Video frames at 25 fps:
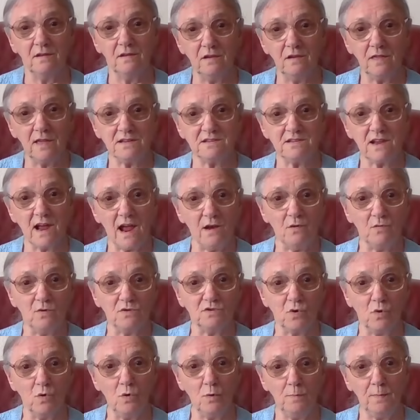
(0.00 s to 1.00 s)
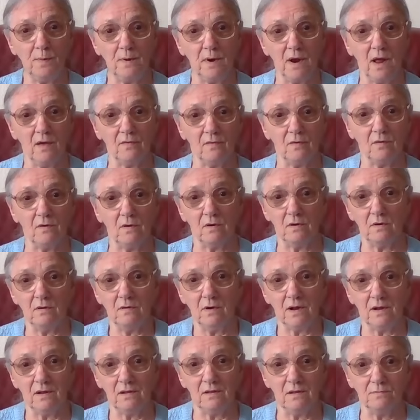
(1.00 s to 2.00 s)
The other side was open. I thought,
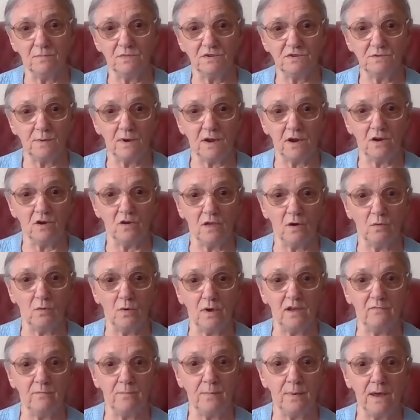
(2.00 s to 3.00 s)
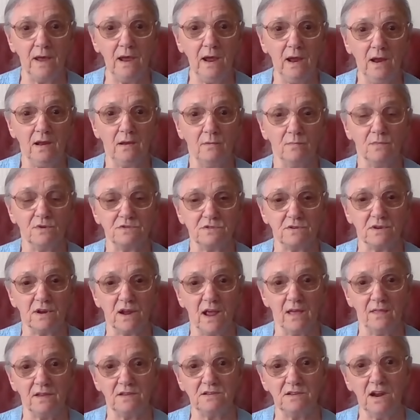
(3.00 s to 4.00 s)
oh, well, there must be another way of paying. You
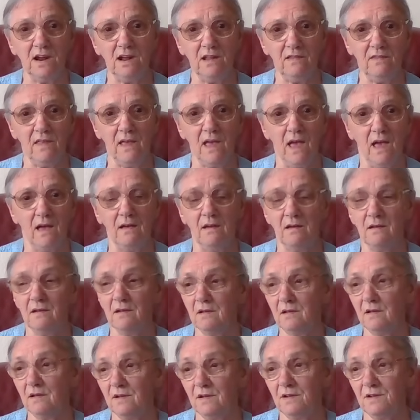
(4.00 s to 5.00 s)
mustn't get the ticket there.